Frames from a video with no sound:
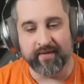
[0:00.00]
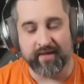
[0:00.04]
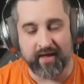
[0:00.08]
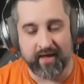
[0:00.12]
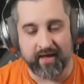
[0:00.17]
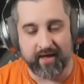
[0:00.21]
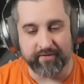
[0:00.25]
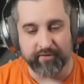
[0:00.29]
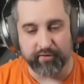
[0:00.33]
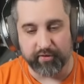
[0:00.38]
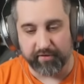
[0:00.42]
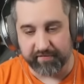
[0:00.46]

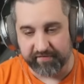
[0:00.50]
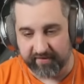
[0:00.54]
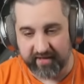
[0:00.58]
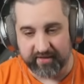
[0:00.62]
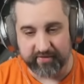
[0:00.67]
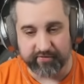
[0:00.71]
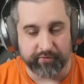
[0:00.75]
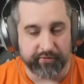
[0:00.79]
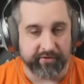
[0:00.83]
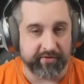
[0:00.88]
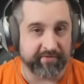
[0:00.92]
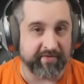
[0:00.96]
You also
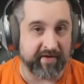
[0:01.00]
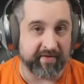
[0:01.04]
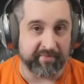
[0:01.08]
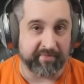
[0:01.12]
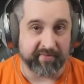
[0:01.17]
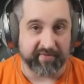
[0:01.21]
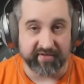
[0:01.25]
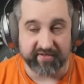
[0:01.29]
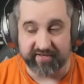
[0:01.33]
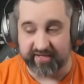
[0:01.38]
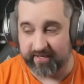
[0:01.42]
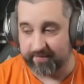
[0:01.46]
gain
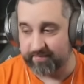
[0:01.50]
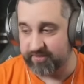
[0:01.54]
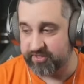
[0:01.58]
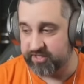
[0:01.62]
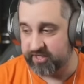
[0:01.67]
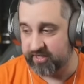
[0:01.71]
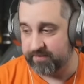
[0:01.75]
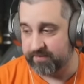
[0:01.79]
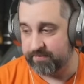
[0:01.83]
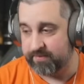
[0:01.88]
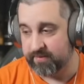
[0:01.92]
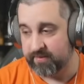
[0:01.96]
25% damage
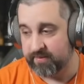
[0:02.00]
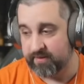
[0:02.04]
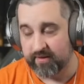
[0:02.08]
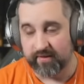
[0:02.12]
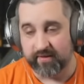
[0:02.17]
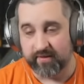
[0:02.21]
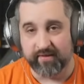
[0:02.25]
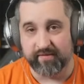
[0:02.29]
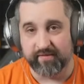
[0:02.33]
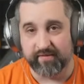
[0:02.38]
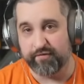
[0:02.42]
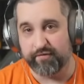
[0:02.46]
amp.
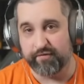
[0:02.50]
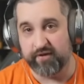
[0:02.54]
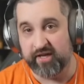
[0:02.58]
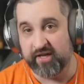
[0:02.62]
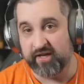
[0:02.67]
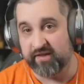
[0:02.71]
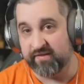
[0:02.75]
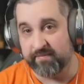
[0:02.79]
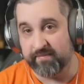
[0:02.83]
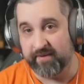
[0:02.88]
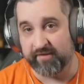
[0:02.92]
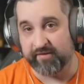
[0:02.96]
So if you
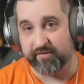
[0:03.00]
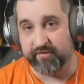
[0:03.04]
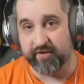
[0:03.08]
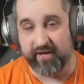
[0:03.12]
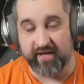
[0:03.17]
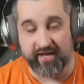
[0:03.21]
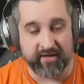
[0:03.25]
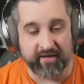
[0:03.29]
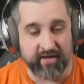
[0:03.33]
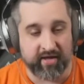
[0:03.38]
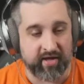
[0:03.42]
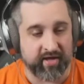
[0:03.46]
need some extra
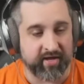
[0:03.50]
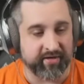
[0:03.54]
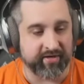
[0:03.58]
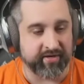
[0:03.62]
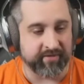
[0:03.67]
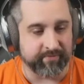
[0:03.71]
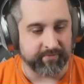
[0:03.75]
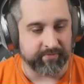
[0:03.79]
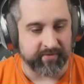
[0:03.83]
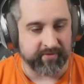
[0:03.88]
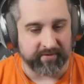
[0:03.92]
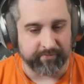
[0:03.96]
econ
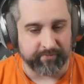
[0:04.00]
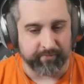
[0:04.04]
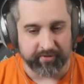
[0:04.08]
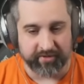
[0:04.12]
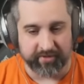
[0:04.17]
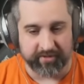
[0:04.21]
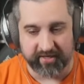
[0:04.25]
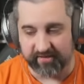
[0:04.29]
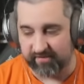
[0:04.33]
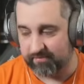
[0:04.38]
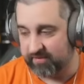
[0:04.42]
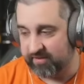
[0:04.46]
and want
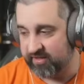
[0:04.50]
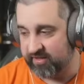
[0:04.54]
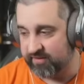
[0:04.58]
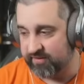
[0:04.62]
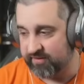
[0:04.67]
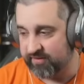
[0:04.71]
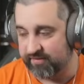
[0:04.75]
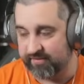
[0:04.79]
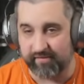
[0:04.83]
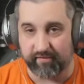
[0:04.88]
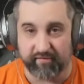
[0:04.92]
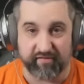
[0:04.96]
to get some
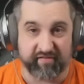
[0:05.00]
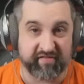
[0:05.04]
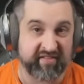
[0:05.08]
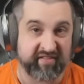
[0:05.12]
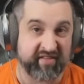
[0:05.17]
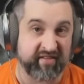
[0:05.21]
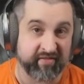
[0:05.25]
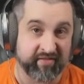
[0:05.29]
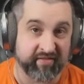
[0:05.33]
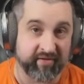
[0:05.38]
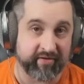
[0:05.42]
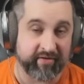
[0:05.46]
kills or
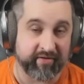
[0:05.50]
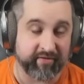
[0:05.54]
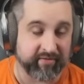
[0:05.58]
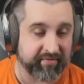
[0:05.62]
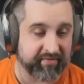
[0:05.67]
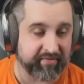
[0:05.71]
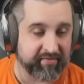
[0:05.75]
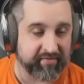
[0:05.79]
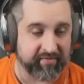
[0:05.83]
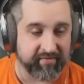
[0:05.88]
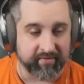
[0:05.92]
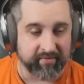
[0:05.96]
steal their units,